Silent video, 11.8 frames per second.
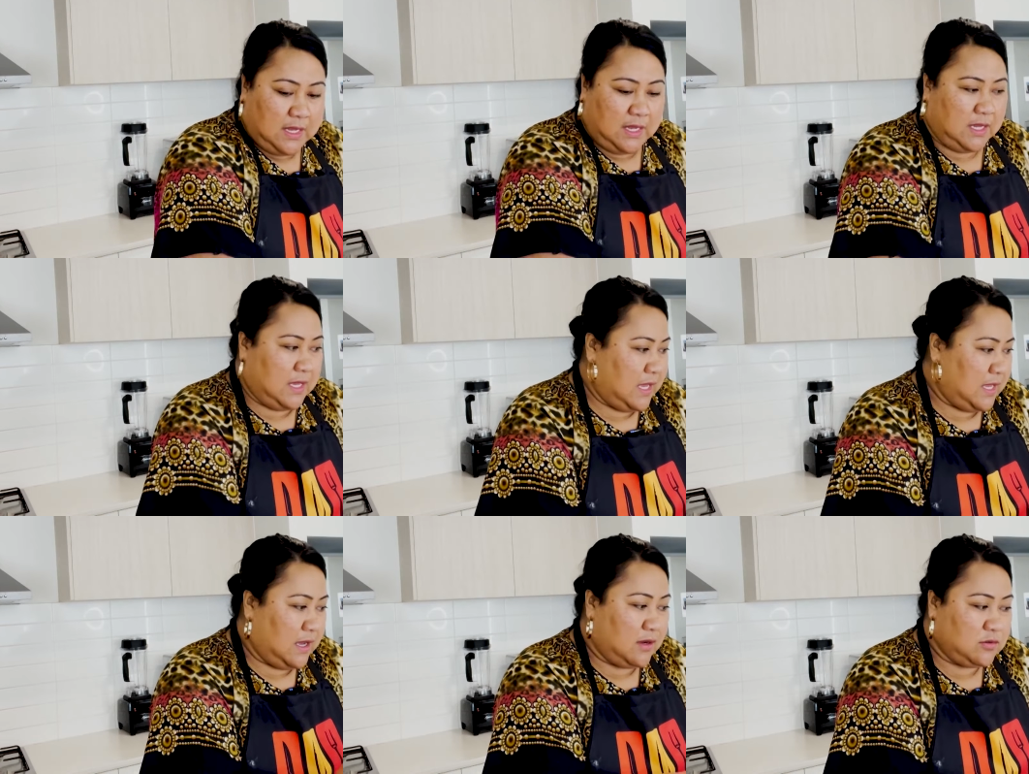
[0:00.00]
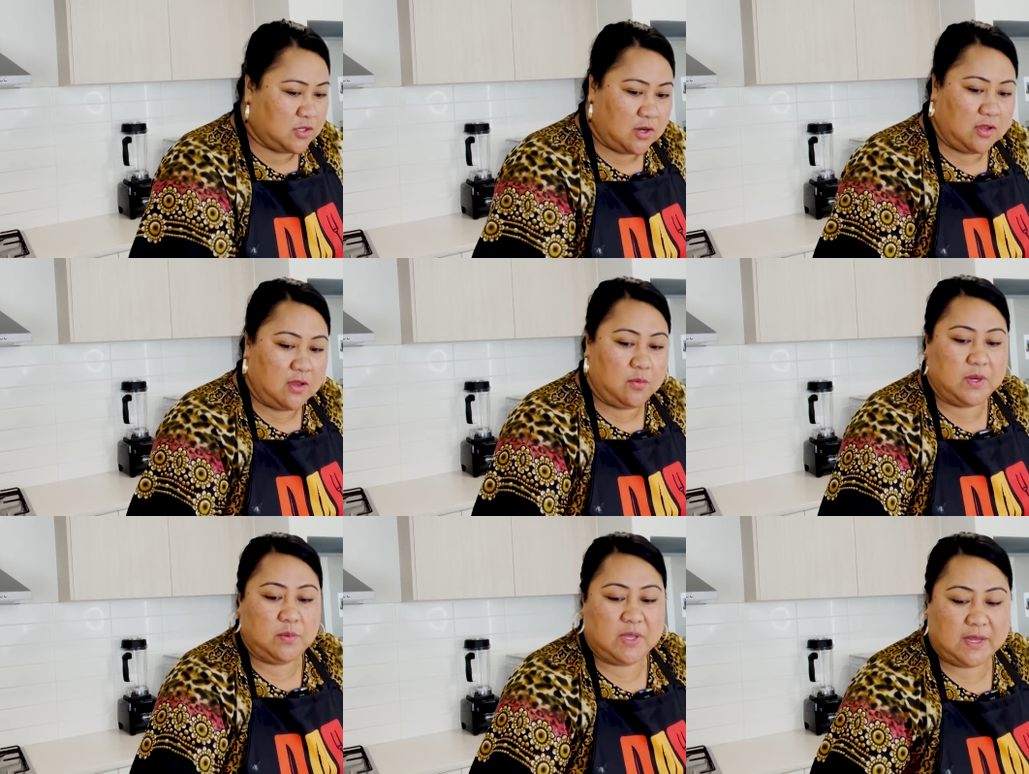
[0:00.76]
Okay, I'll show you
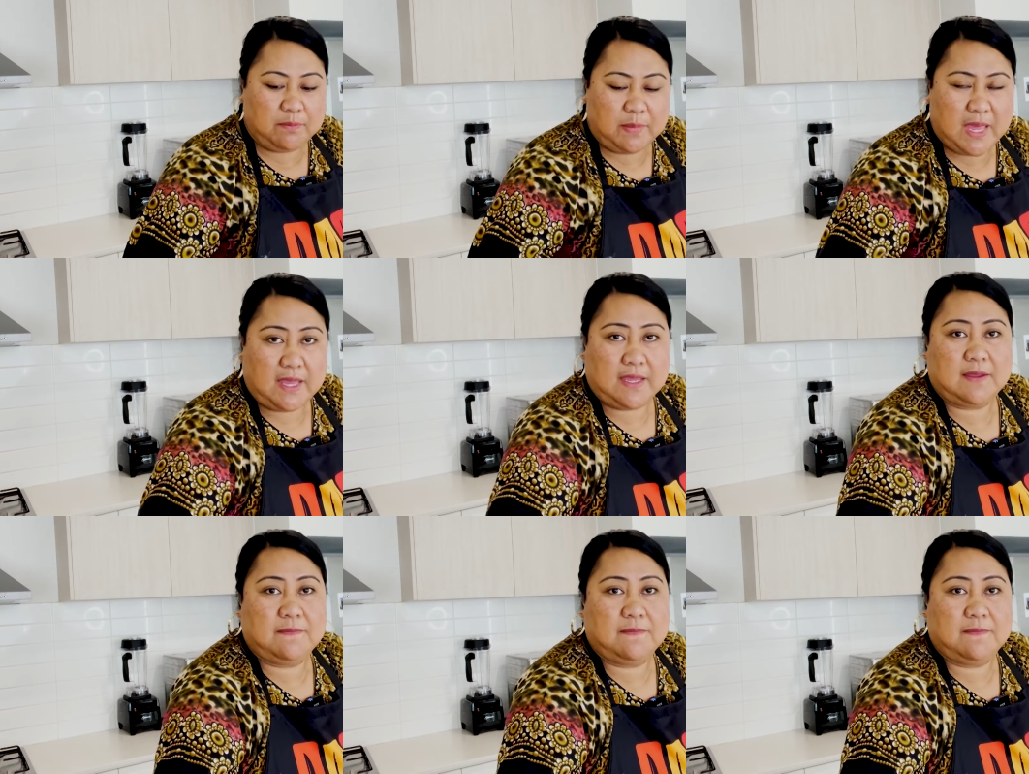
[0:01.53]
when we come back.